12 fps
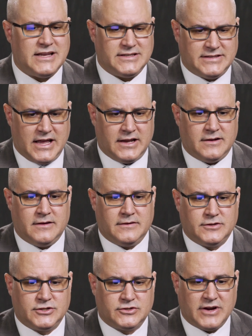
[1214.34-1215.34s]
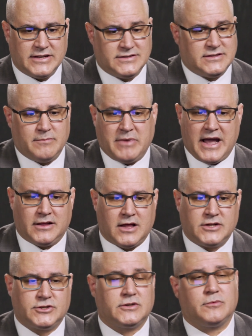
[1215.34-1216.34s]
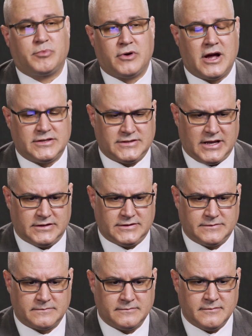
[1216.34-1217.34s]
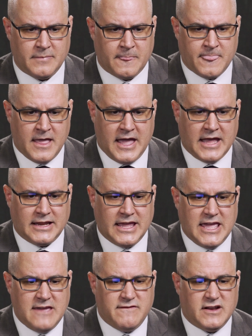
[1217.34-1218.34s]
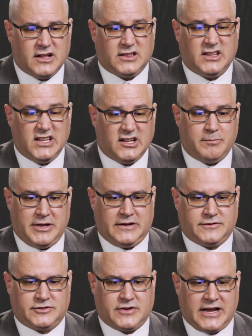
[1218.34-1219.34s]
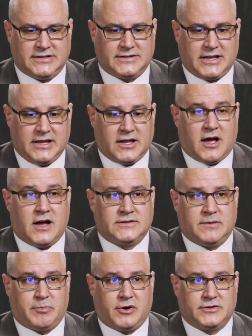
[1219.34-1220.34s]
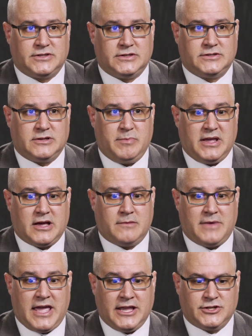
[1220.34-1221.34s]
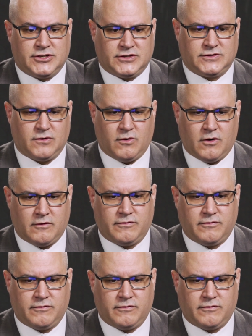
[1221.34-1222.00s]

I said, stress is a biological process, and even a little bit of stress can cause a person to become anxious or